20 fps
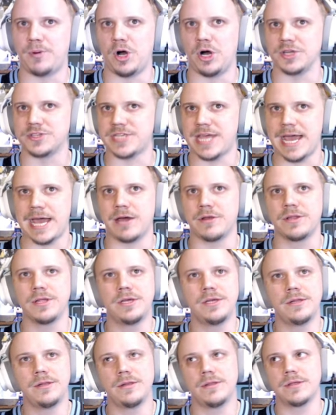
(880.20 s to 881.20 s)
ball down
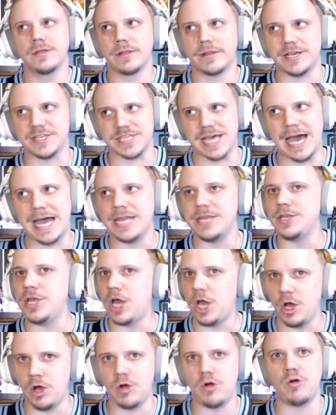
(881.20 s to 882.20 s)
because I
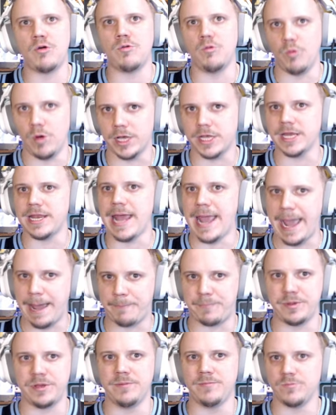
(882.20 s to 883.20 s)
know what can
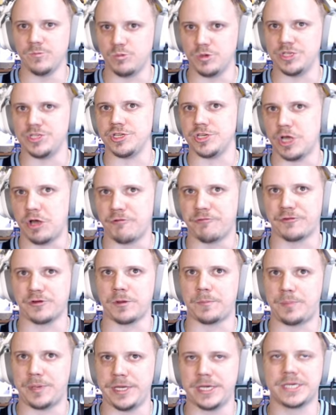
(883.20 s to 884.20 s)
happen when you go for
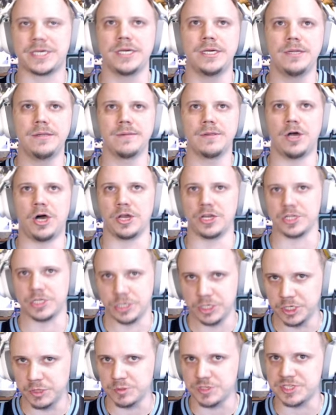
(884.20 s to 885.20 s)
a pick on a
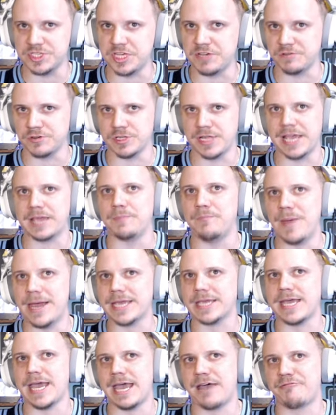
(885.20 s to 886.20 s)
good receiver like
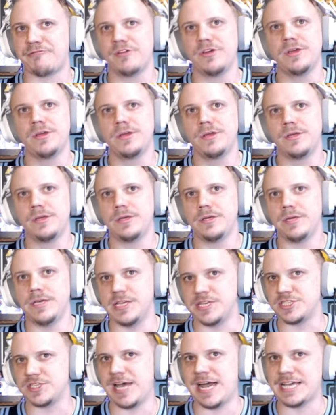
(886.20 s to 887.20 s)
Metcalf.
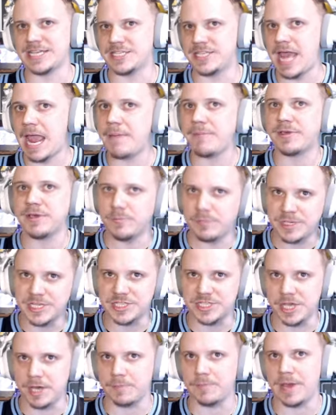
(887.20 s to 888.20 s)
His last name could be
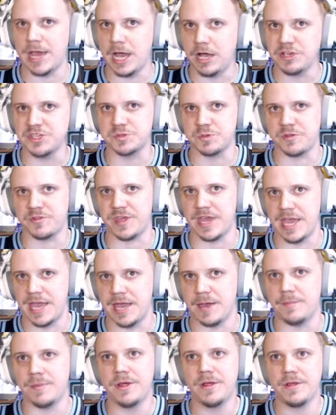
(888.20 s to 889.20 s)
something else with the
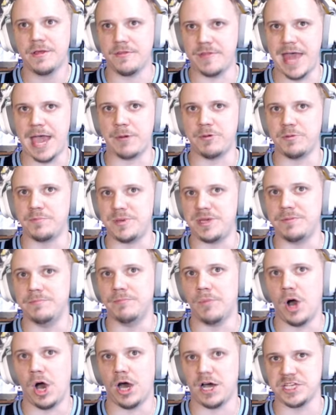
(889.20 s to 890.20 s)
M. That would be
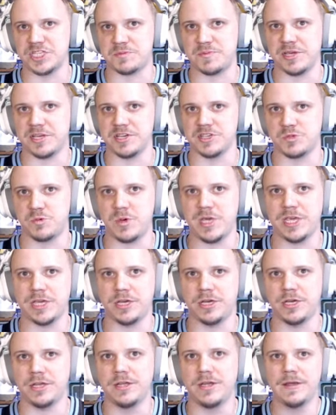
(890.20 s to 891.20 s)
Moss because we
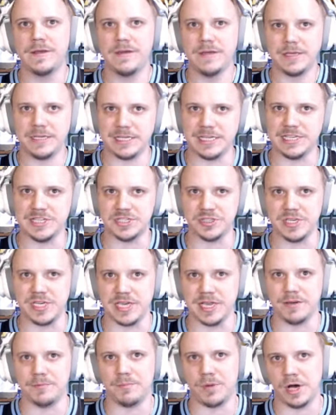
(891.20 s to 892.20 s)
could easily
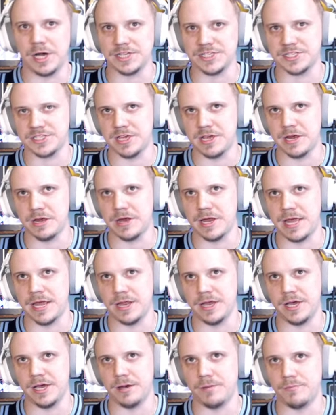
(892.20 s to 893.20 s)
get Moss there
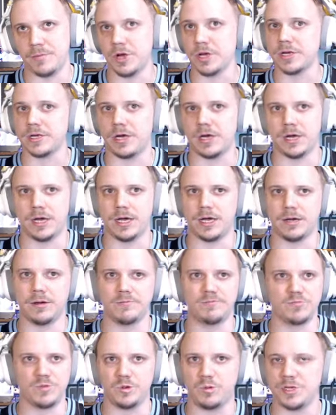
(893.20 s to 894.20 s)
and uh, Mark, uh,
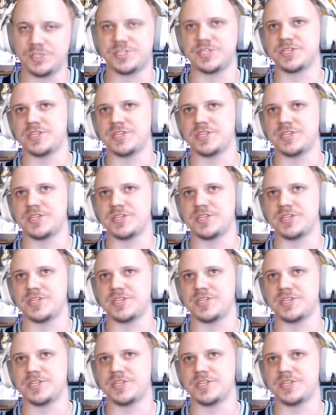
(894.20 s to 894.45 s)
what's